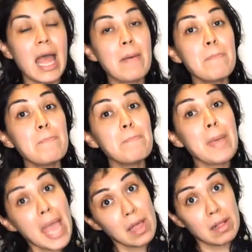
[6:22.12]

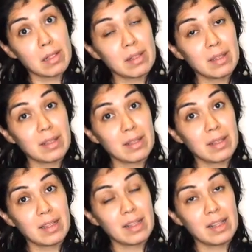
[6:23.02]
Male.
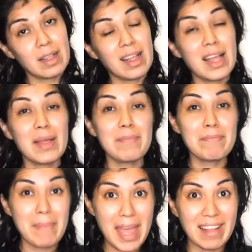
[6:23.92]

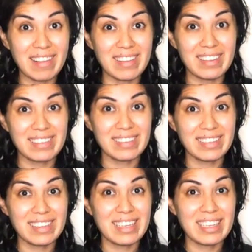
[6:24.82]
Male.
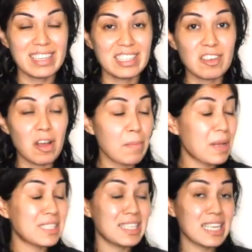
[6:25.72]
So
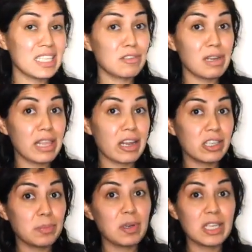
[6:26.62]
amongst these three letters,
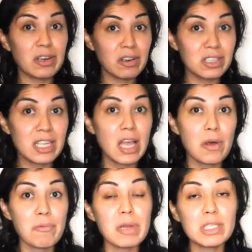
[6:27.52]
boys and girls,
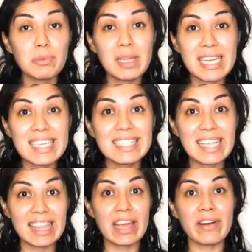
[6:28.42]
which one is the
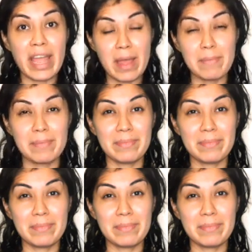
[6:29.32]
letter M?